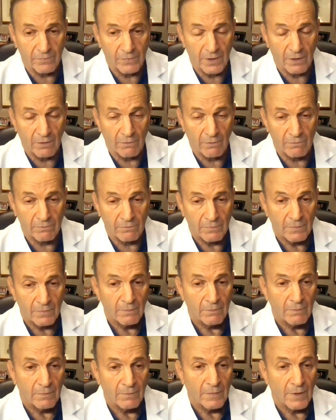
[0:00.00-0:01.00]

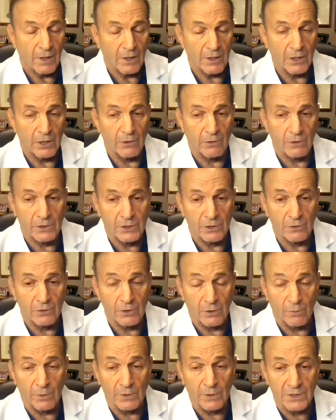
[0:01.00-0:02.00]
a year or two,
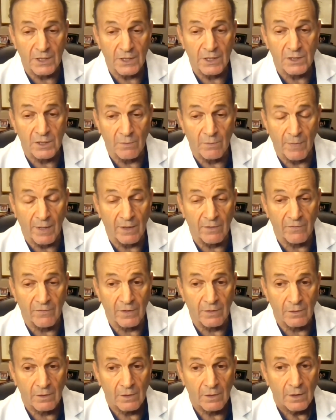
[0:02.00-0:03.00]
you will see some benefit.